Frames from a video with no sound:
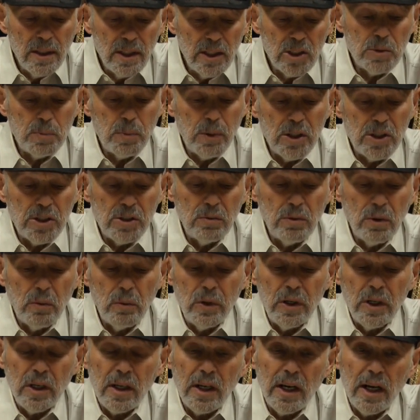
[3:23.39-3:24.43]
especially when
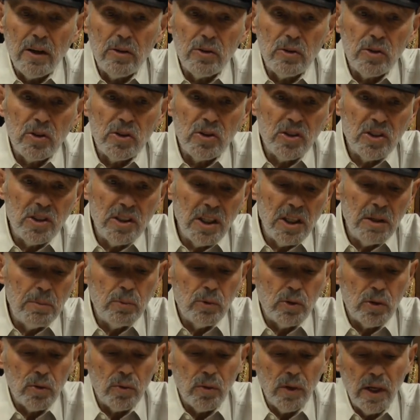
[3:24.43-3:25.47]
we encounter the
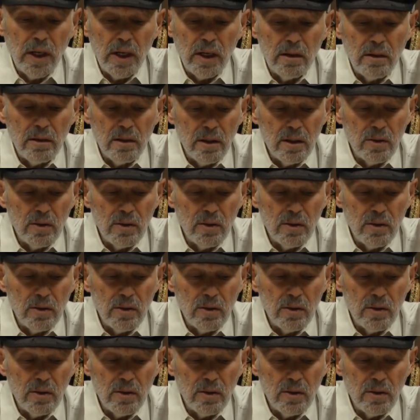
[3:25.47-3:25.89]
steep terrain